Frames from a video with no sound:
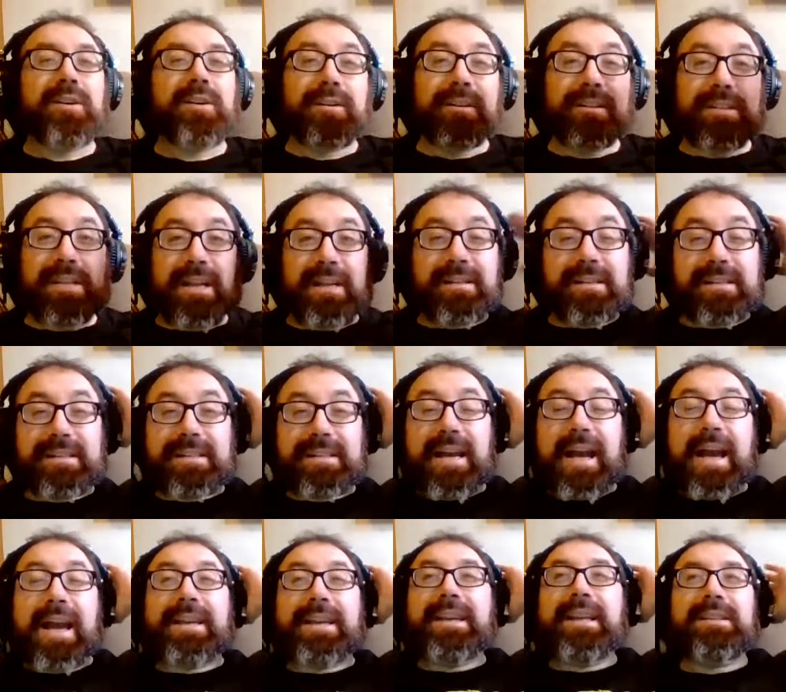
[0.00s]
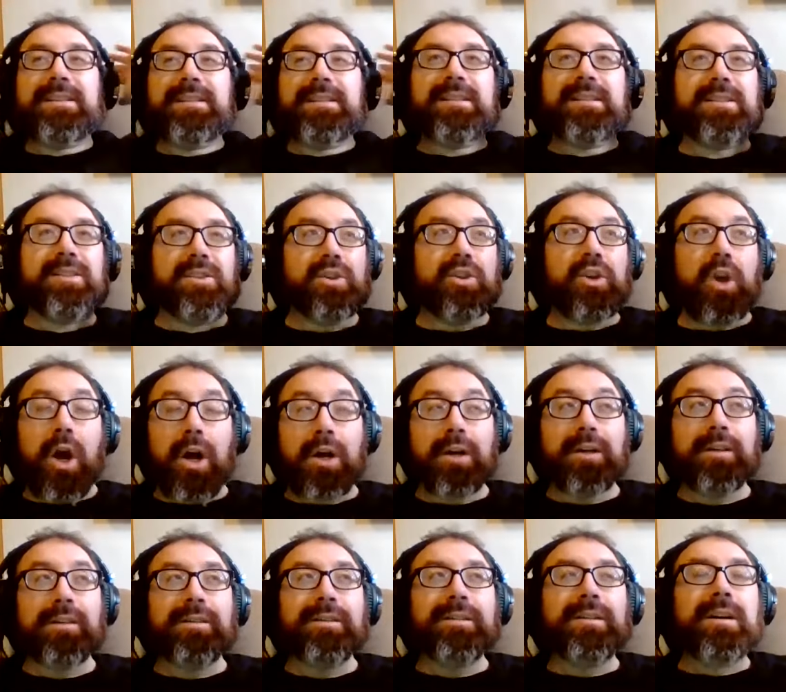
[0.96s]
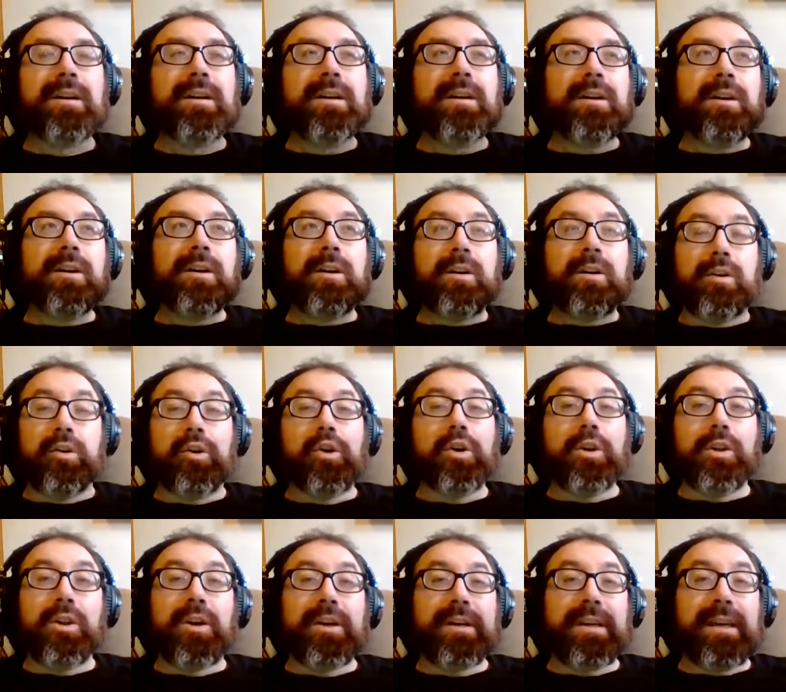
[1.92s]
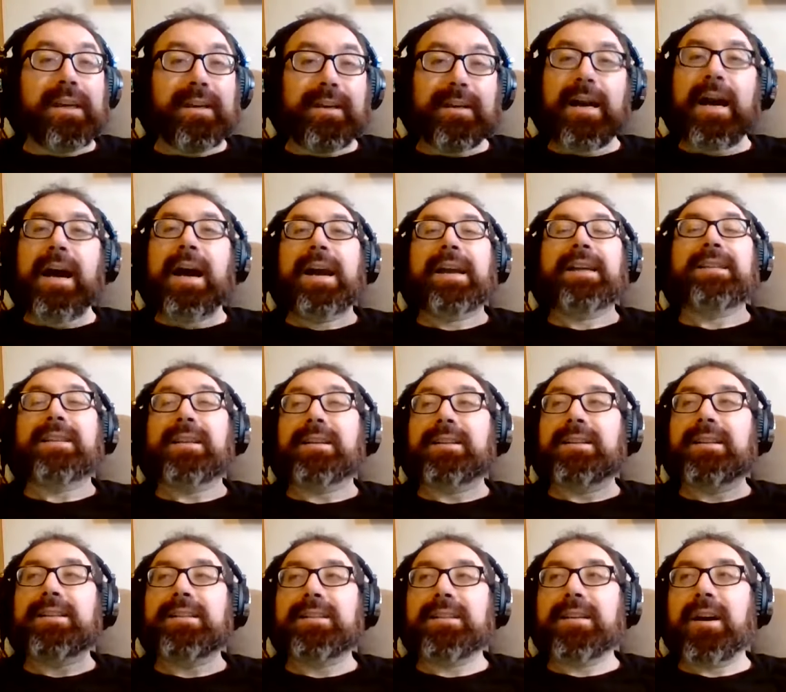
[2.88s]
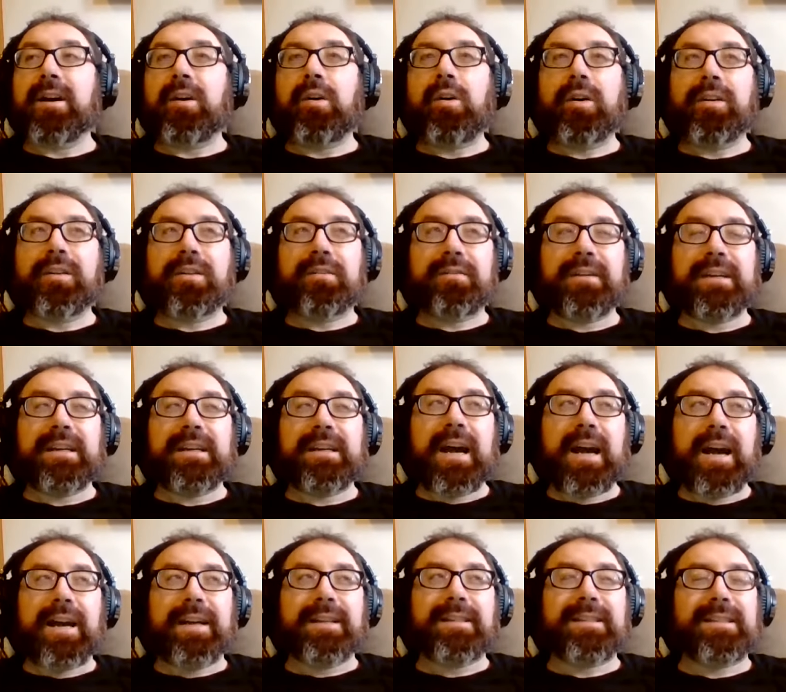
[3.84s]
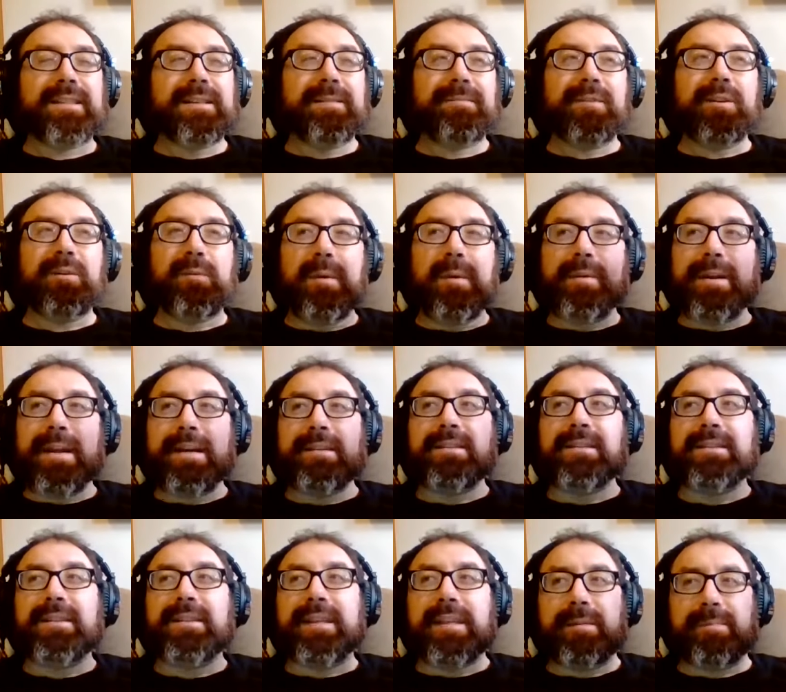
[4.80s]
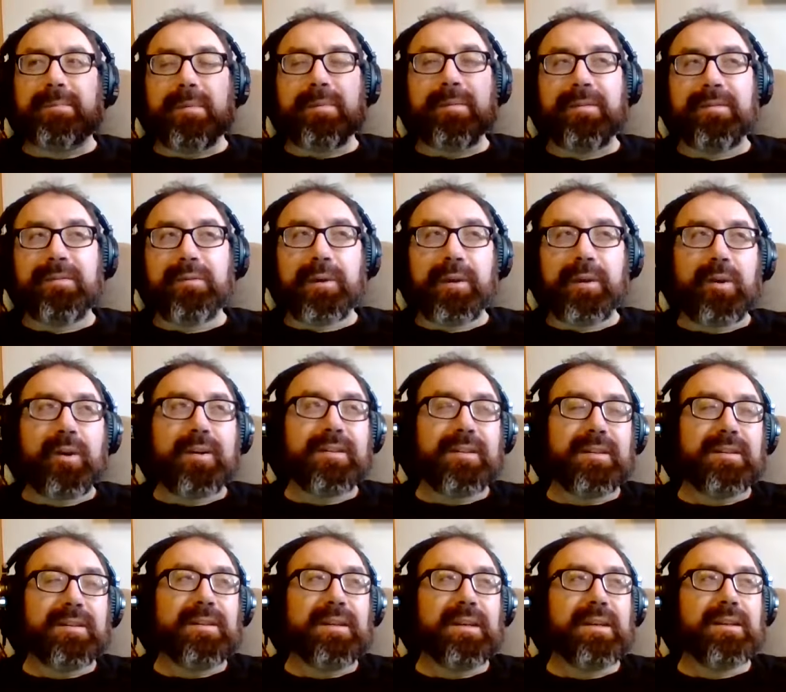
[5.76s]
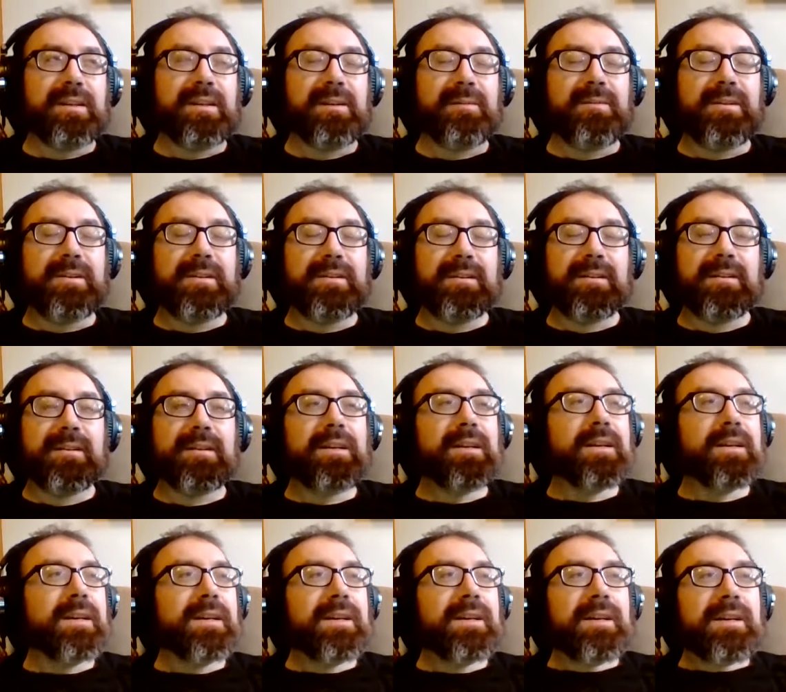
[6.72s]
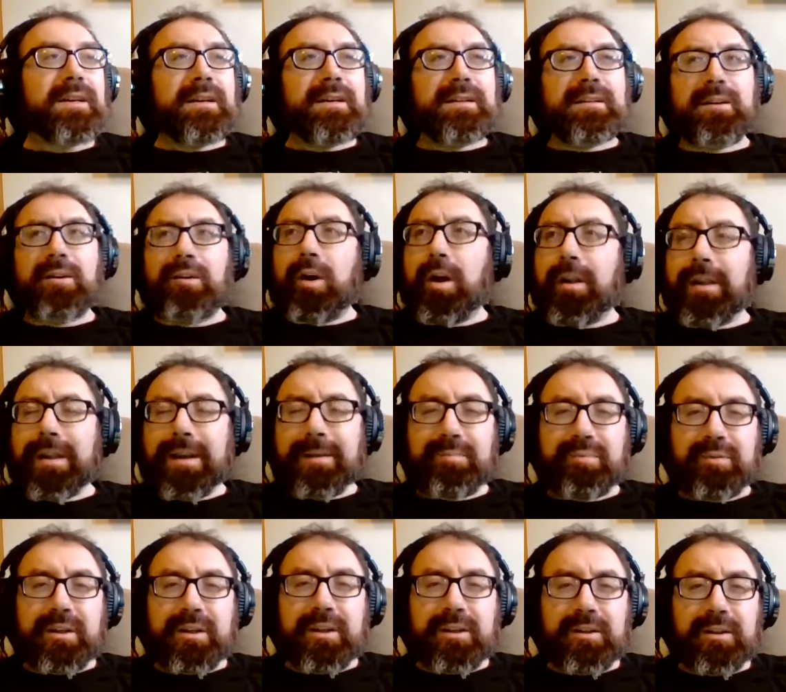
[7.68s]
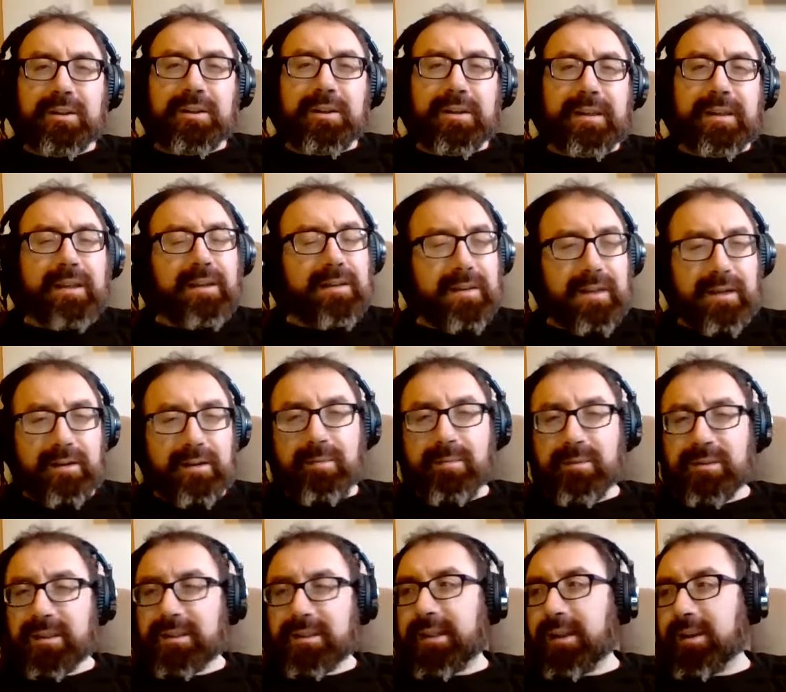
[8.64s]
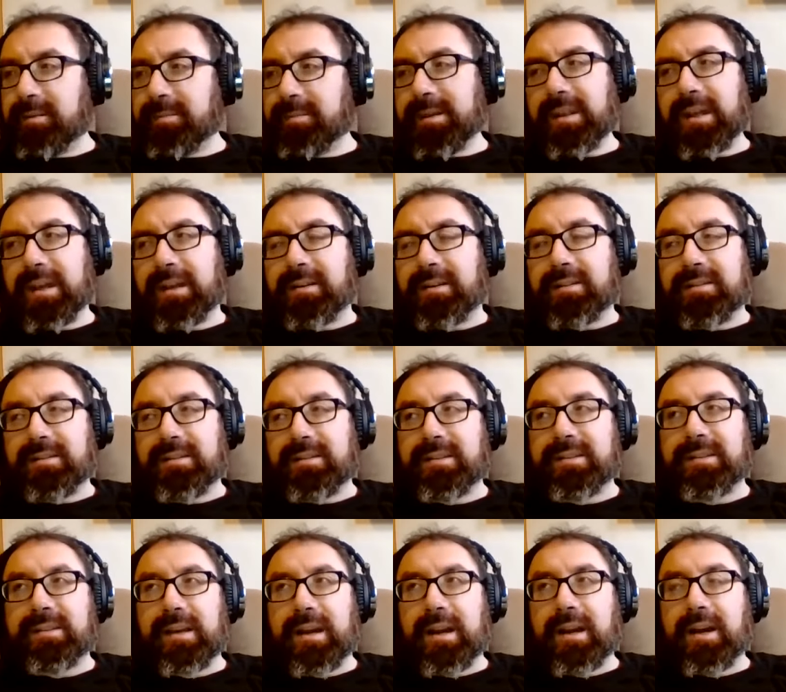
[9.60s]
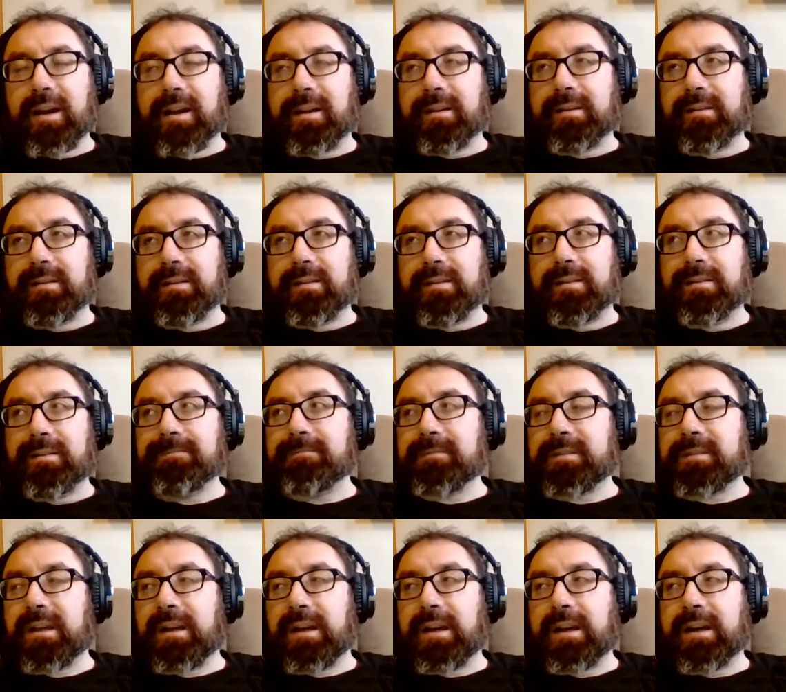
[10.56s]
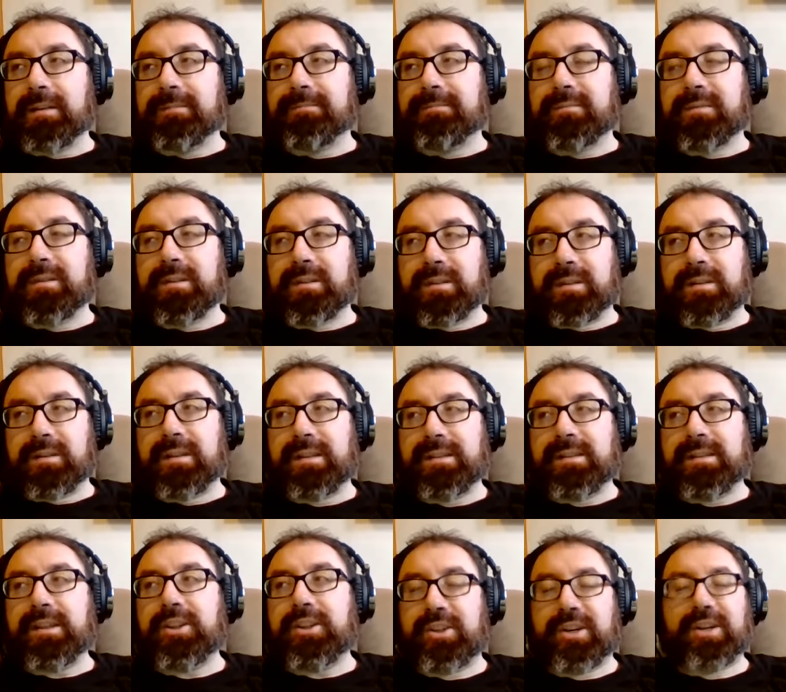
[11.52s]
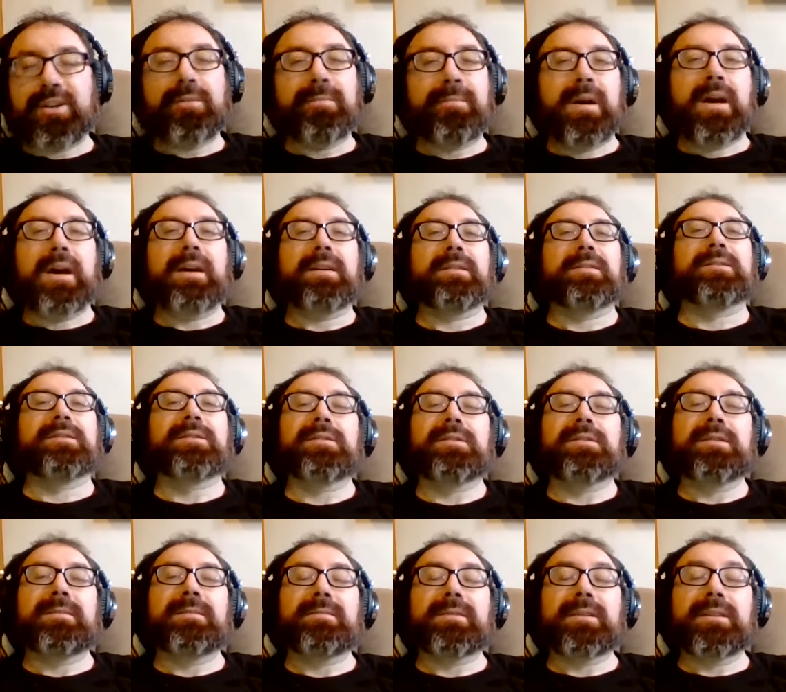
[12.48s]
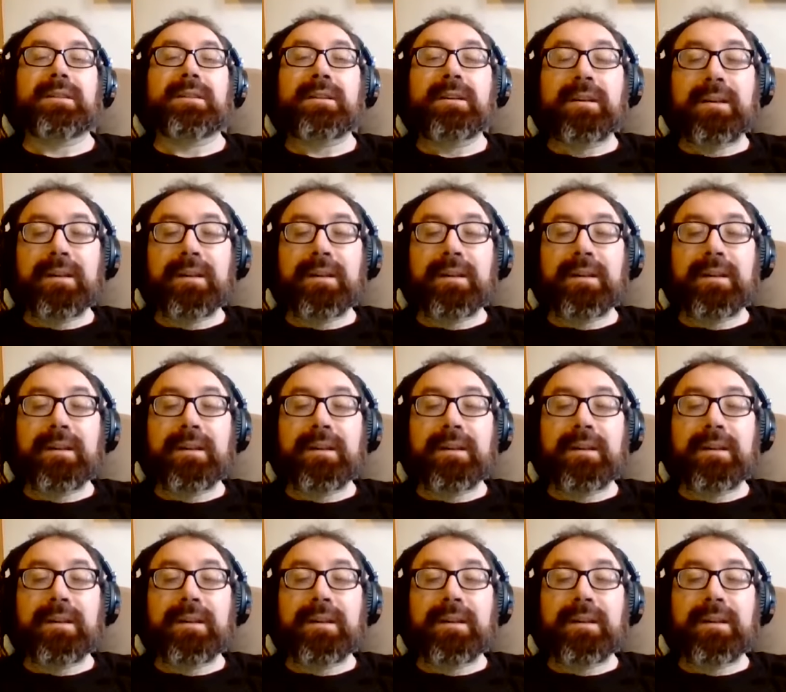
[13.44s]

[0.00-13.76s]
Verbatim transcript: don't understand how this guy gets these young, good-looking guys. Like these, all three guys, except for the one without the teeth. But before he lost his teeth, he was. He, they're all like pretty good looking. They look like almost like they could be like uh, uh, Disney Channel models or something.